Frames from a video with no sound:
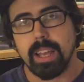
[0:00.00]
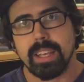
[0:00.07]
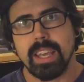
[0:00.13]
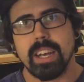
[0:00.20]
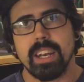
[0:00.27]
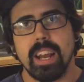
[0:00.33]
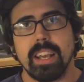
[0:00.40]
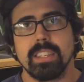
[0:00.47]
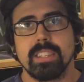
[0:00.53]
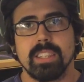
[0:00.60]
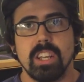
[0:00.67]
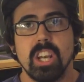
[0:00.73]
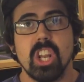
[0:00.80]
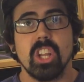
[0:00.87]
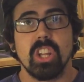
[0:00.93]
get a nice
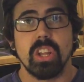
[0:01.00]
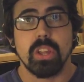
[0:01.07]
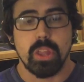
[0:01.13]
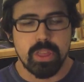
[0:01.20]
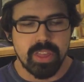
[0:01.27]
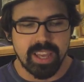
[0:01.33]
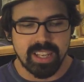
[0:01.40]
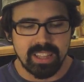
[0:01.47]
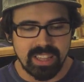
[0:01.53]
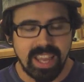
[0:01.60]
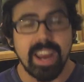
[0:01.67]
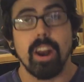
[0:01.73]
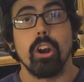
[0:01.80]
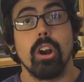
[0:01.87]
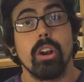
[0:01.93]
thick
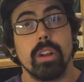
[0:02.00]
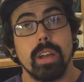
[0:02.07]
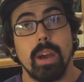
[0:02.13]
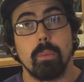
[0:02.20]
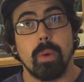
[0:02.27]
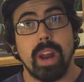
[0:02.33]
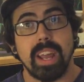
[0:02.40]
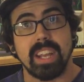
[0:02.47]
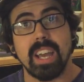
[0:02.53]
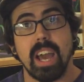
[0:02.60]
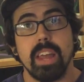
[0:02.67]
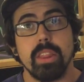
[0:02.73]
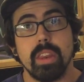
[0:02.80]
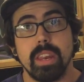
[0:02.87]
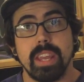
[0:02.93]
layer when I
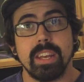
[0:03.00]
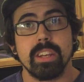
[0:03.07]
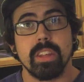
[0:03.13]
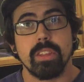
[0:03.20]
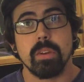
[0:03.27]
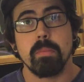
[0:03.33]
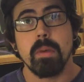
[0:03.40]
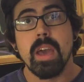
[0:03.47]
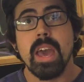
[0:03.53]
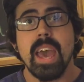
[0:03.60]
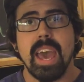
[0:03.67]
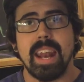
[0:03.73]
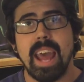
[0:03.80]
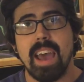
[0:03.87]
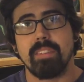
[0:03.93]
cut into them
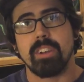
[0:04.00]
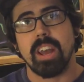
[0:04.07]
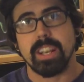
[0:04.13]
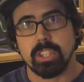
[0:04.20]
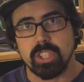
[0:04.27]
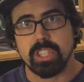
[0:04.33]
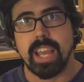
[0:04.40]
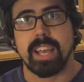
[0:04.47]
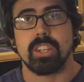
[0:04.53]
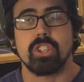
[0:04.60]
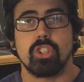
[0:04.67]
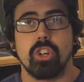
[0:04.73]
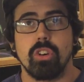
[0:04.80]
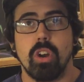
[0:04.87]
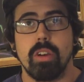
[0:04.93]
and have a nice
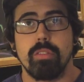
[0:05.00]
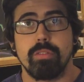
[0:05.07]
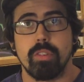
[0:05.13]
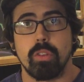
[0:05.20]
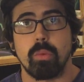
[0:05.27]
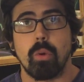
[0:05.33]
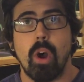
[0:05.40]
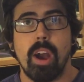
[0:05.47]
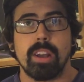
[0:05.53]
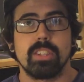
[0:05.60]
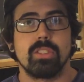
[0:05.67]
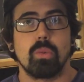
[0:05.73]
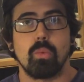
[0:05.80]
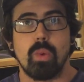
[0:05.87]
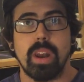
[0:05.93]
texture for the
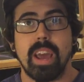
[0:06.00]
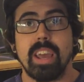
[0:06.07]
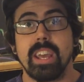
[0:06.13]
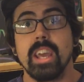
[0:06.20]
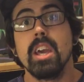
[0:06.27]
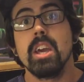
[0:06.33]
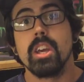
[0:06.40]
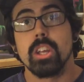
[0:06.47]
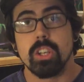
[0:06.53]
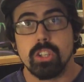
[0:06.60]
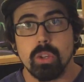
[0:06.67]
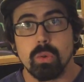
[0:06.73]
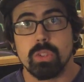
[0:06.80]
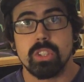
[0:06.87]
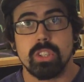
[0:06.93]
rocks when I
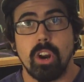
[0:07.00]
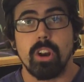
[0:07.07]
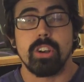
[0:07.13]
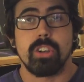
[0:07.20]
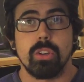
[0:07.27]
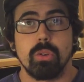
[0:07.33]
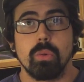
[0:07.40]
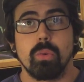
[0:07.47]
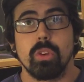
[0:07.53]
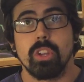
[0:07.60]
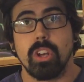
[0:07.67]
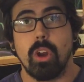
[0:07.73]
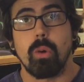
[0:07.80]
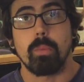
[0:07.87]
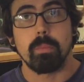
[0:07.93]
do start to,
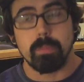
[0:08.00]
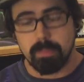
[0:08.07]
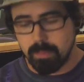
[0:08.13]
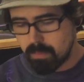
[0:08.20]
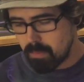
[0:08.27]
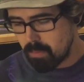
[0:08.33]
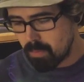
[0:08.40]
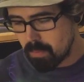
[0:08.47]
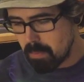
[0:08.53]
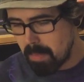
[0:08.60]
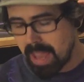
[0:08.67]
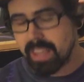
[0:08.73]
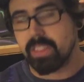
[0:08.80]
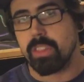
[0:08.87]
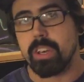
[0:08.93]
you know,
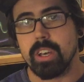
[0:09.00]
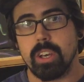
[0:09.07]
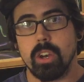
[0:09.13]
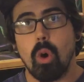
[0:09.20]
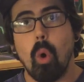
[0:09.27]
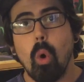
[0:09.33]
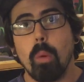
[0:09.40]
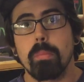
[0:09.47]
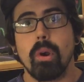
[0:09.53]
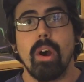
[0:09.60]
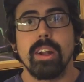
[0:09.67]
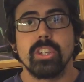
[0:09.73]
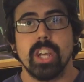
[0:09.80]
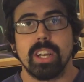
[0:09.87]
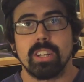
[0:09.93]
make the whole
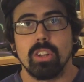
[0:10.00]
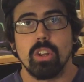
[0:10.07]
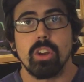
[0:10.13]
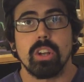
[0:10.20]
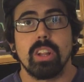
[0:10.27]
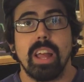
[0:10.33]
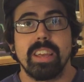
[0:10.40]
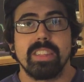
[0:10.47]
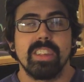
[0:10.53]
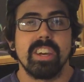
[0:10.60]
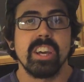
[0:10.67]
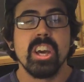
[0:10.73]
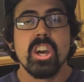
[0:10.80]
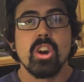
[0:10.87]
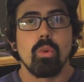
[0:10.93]
project look like
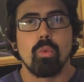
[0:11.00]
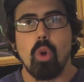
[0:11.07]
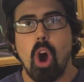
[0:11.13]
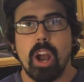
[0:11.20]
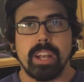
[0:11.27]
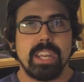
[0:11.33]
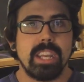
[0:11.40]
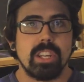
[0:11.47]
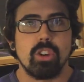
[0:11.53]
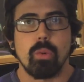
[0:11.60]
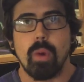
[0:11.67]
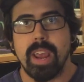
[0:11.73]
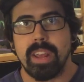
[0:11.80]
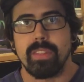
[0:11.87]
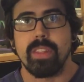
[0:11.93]
the rocky
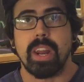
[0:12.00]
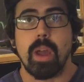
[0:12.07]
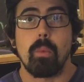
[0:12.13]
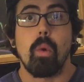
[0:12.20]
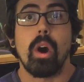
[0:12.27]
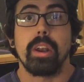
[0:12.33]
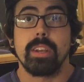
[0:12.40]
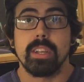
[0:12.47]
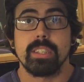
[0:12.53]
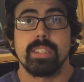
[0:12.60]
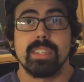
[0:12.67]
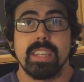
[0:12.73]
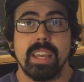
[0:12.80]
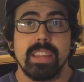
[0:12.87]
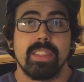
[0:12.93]
terrain that I want to
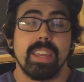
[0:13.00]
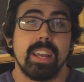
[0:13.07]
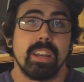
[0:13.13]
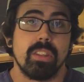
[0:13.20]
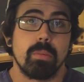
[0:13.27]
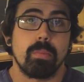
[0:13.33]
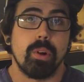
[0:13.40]
see at the end of the